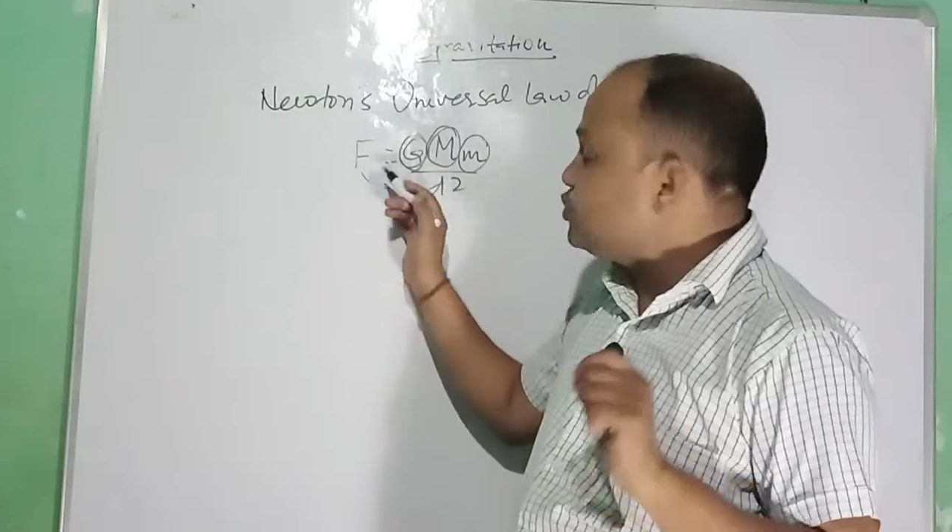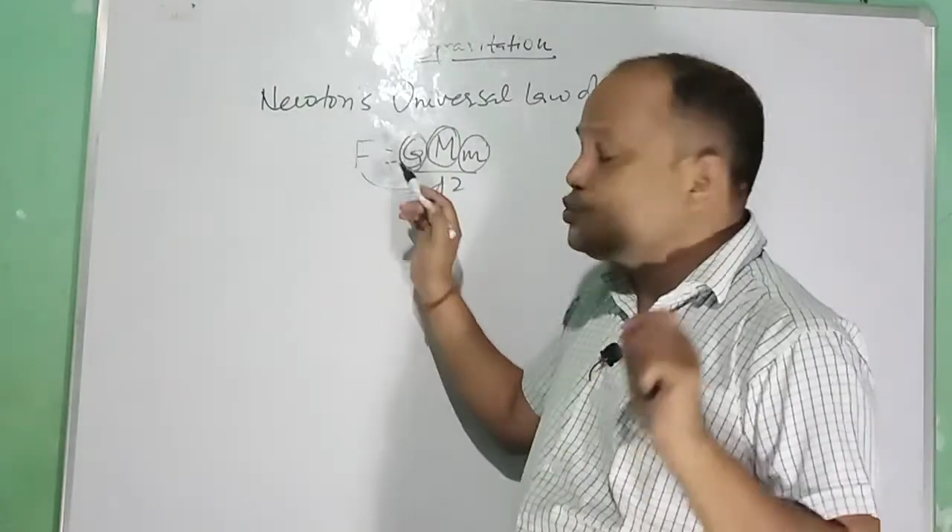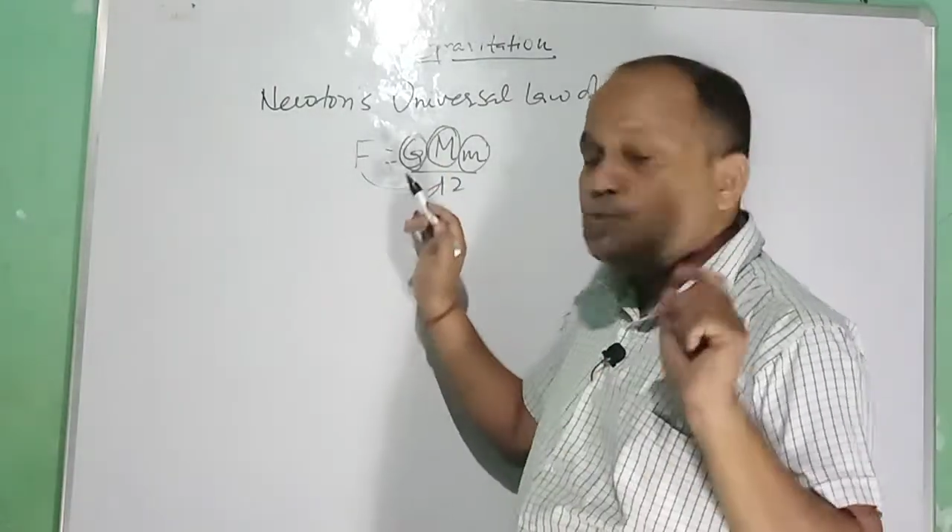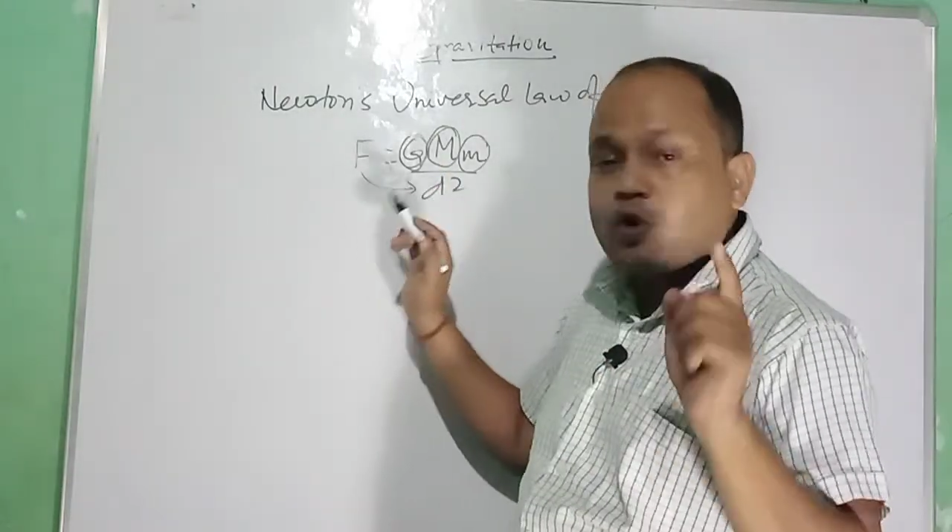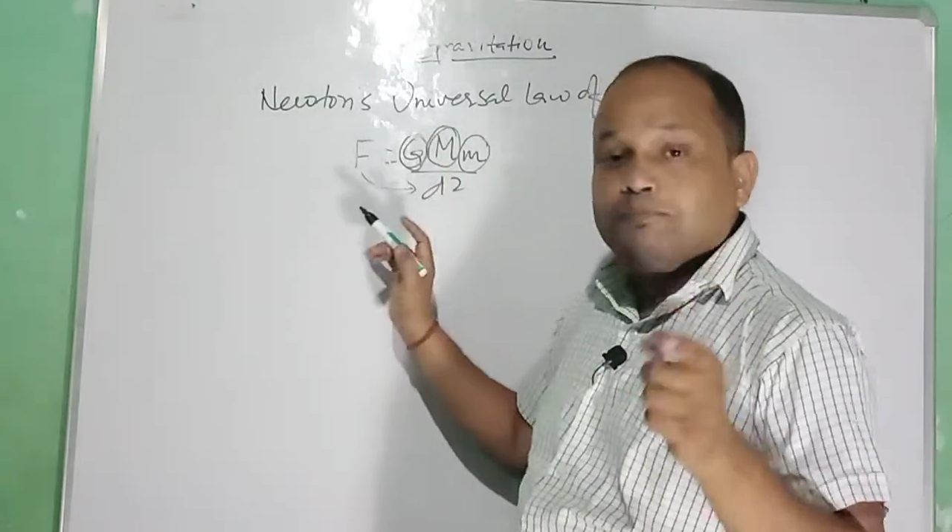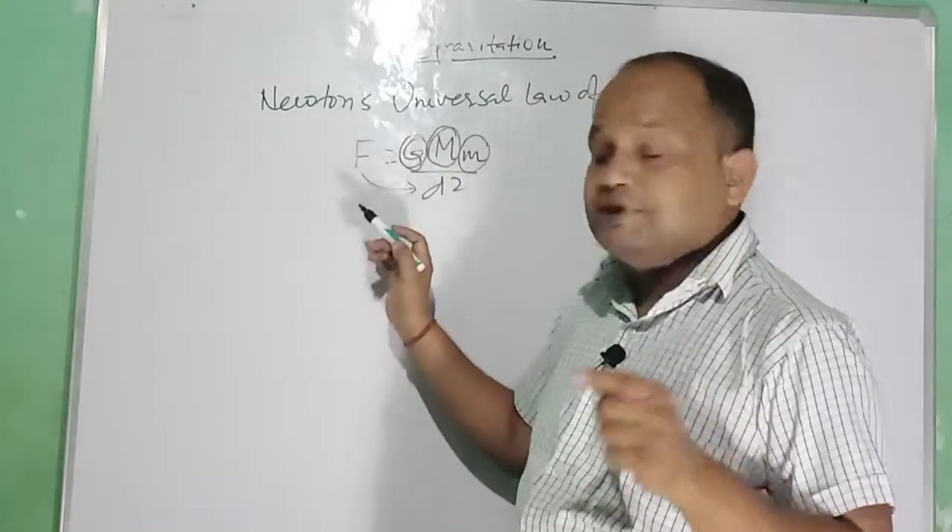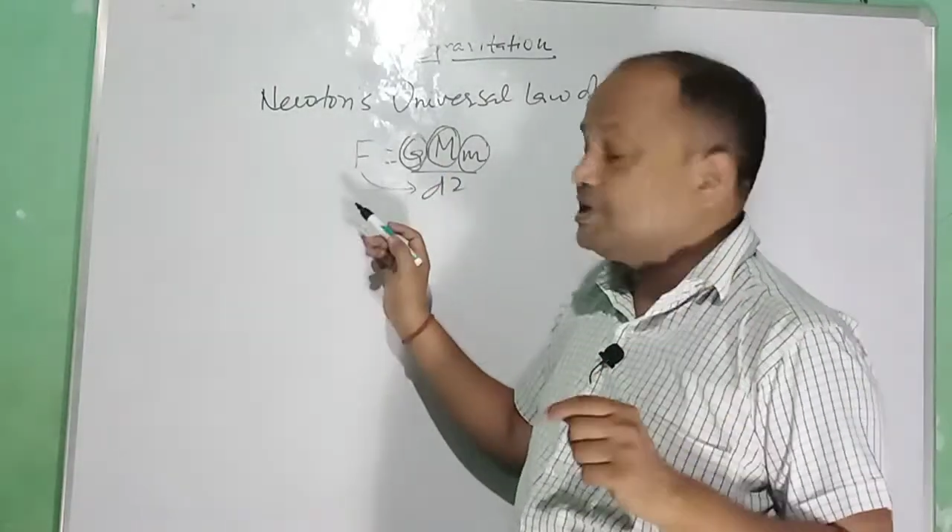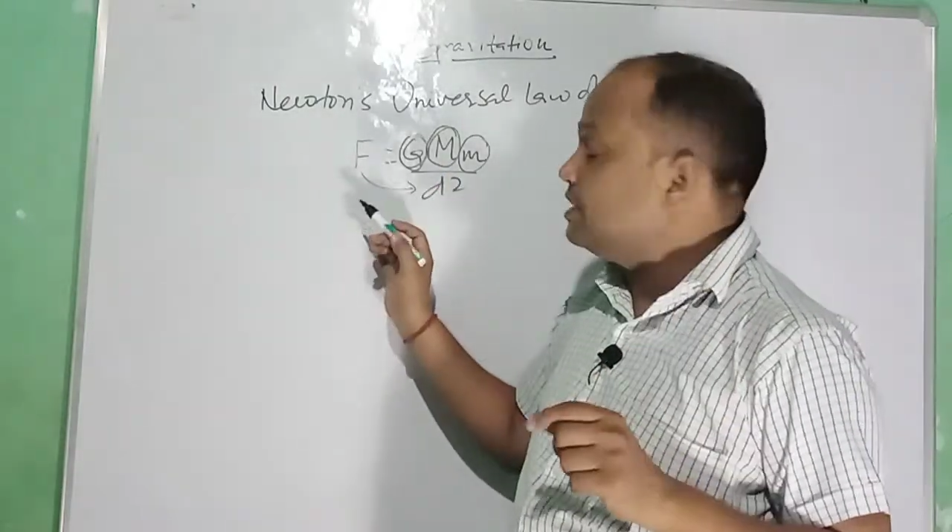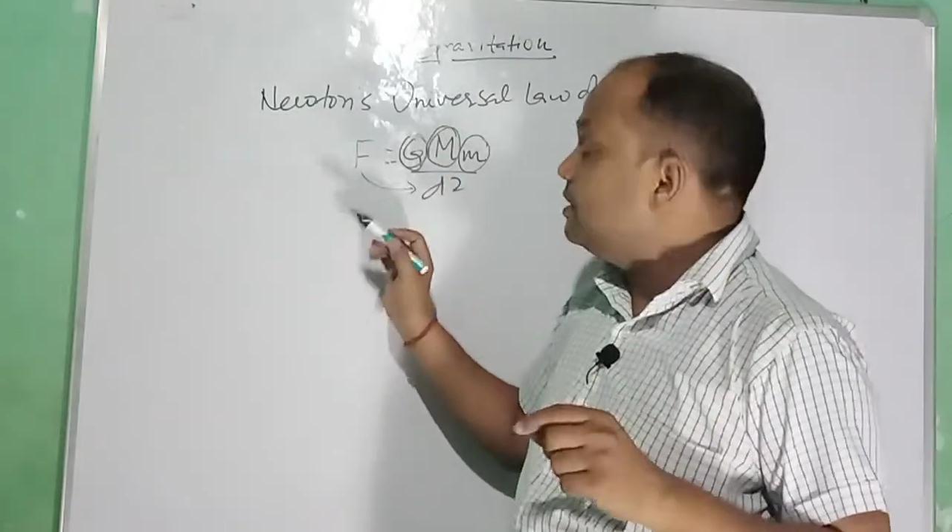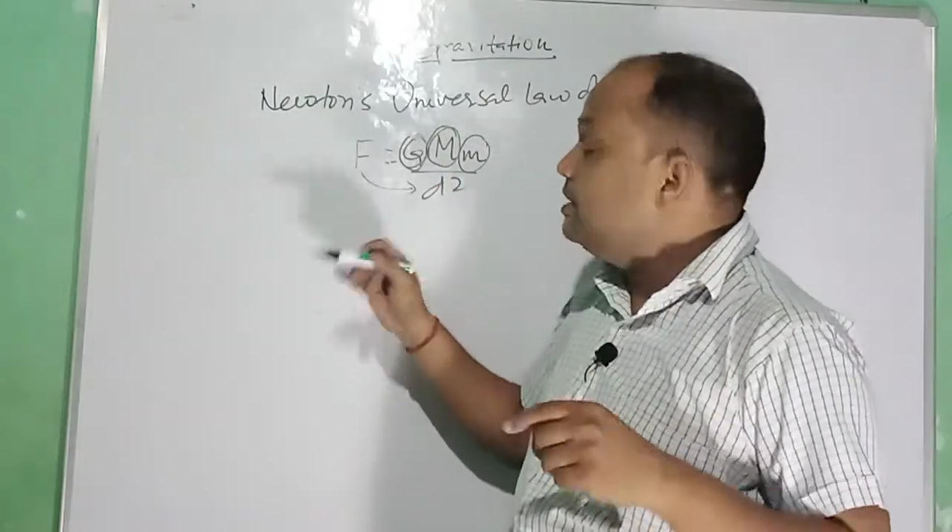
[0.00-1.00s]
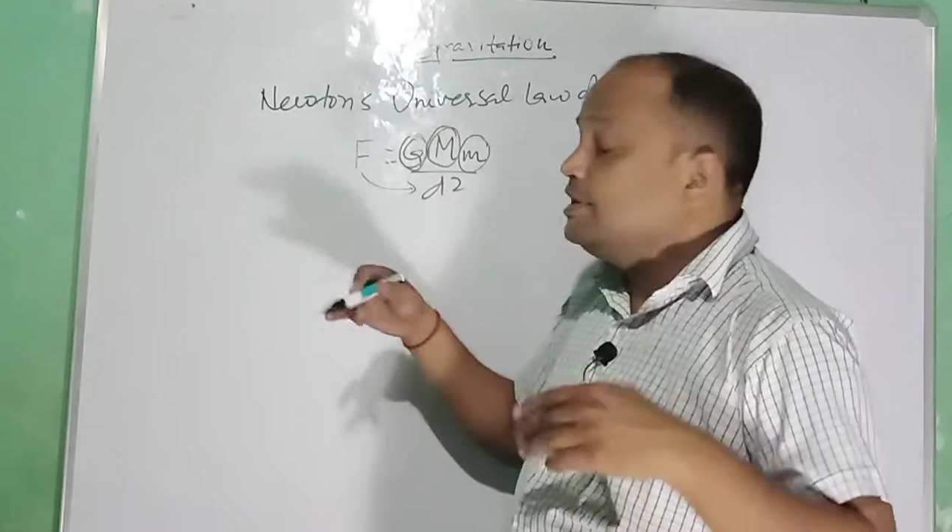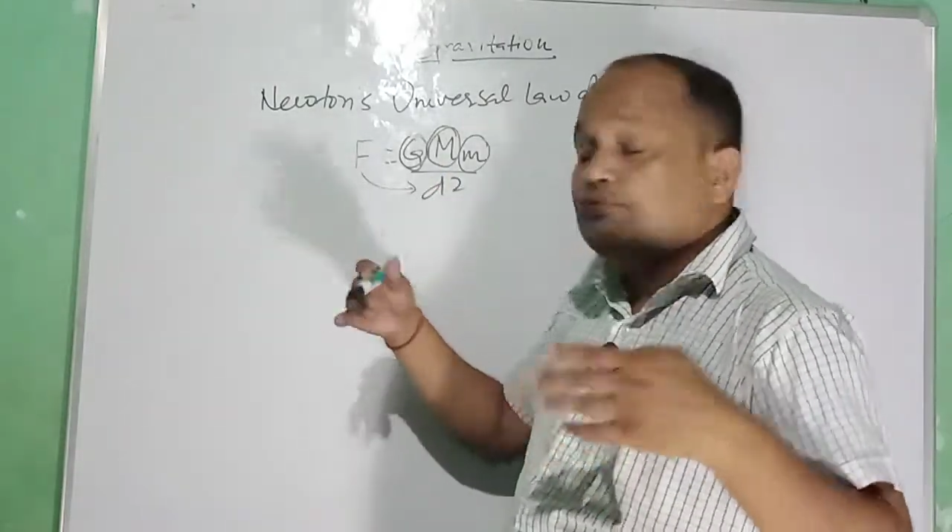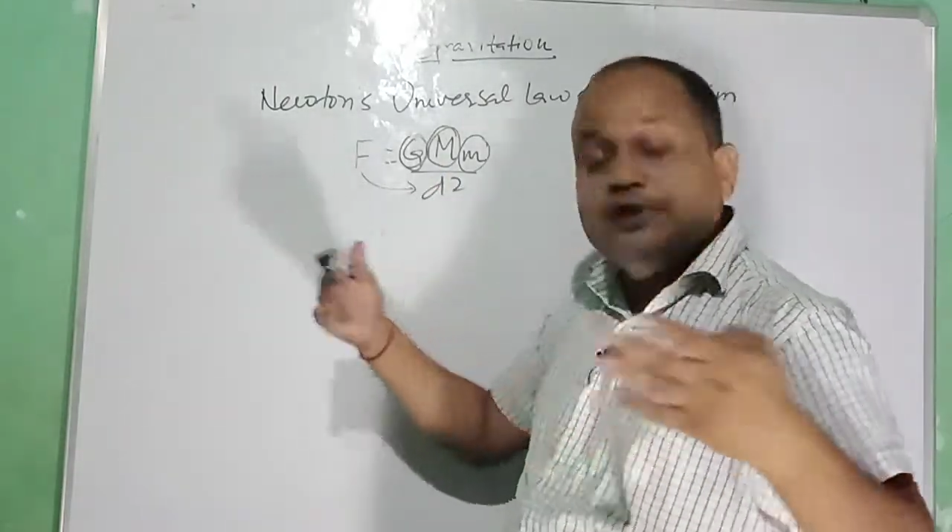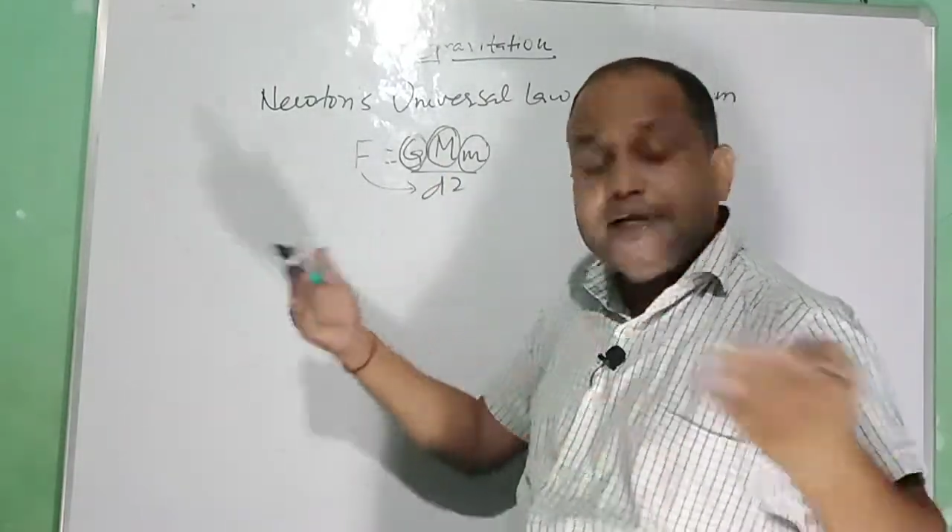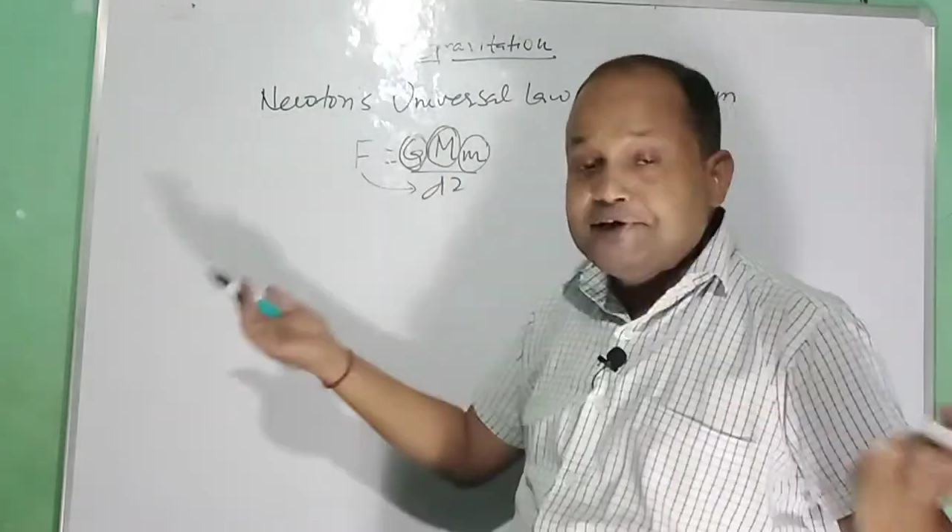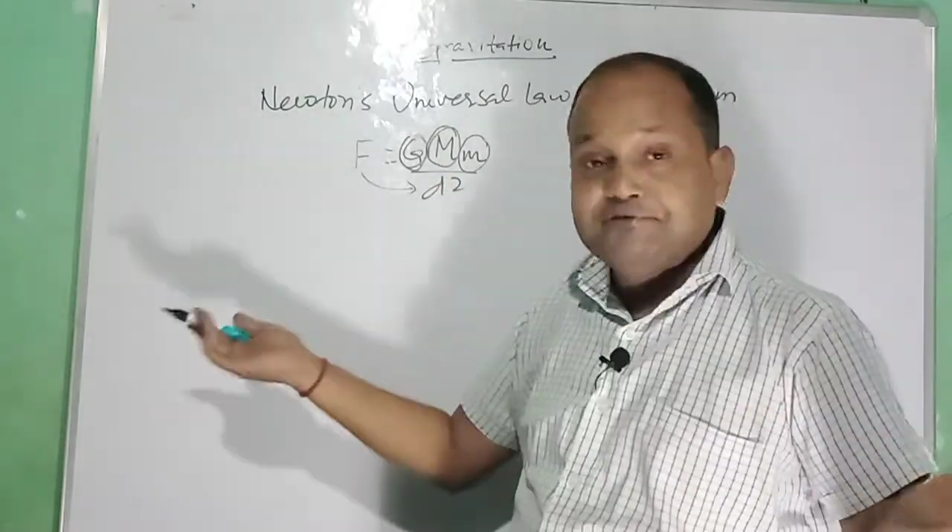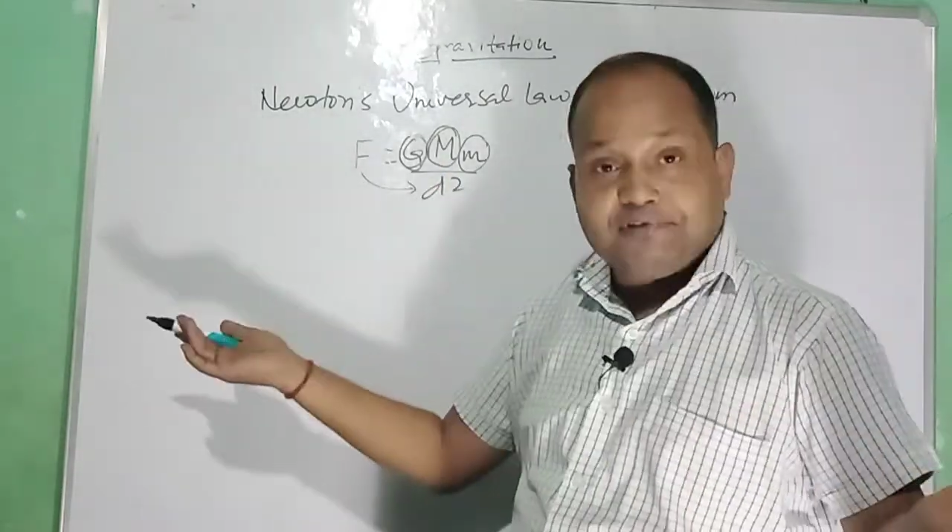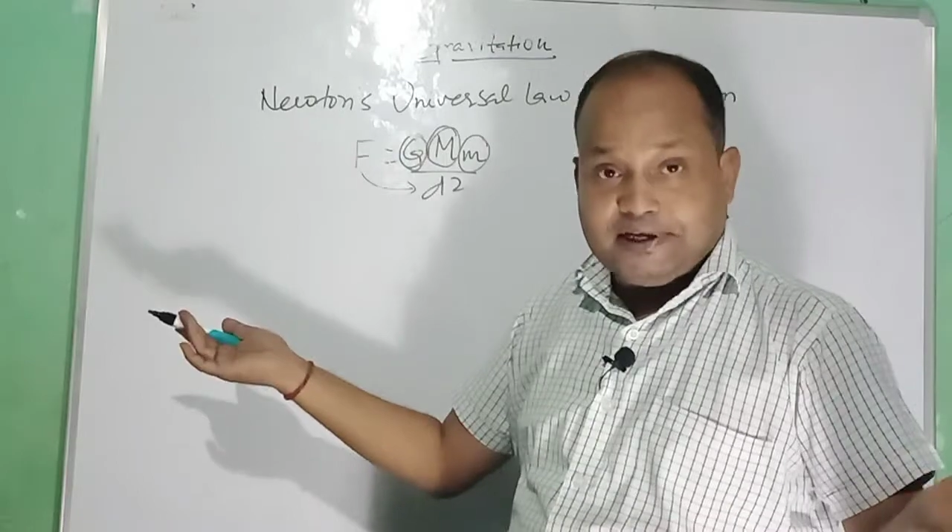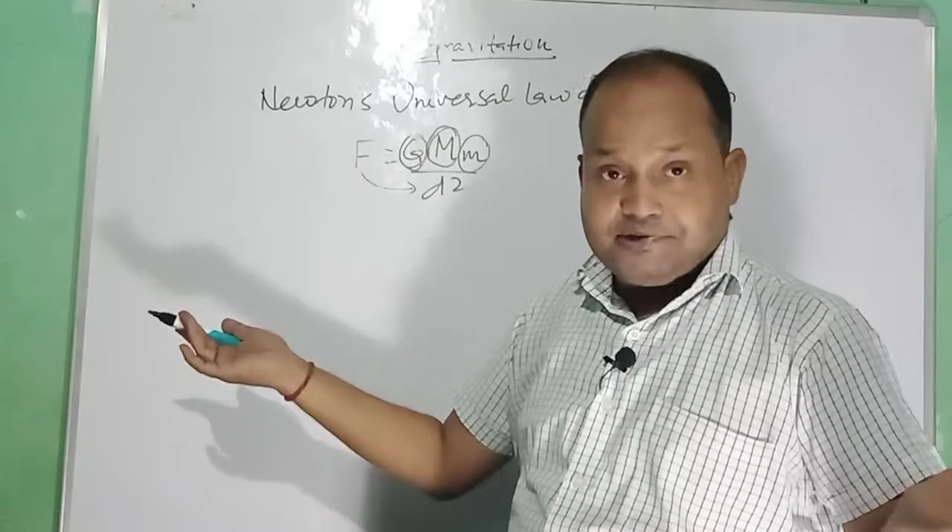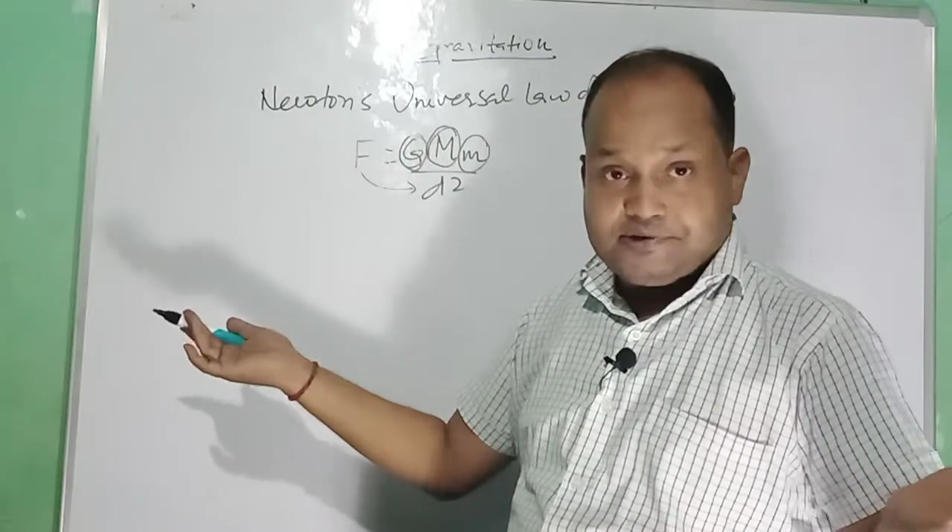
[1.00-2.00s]
two objects will
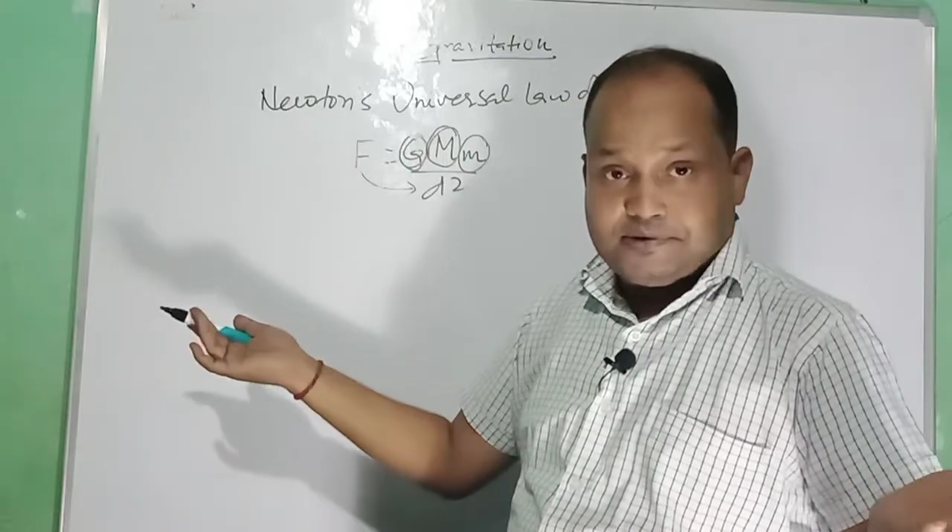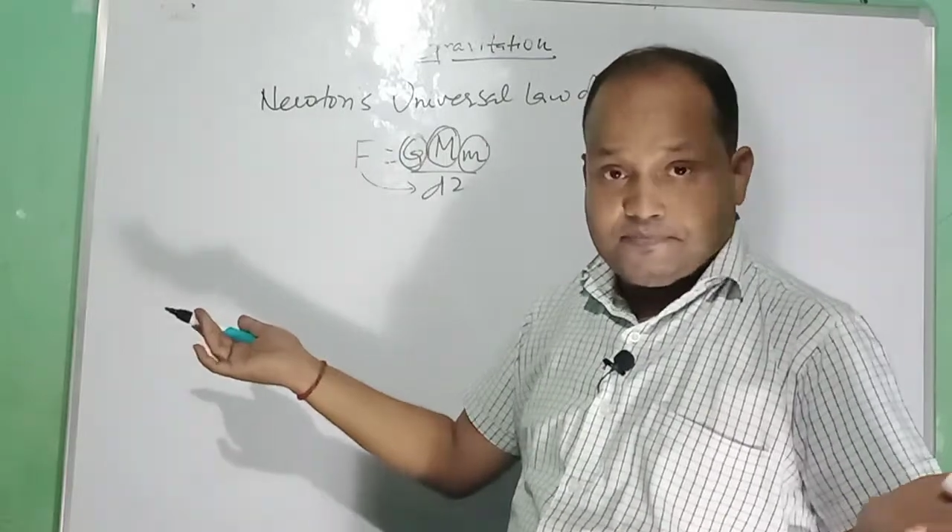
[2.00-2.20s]
increase.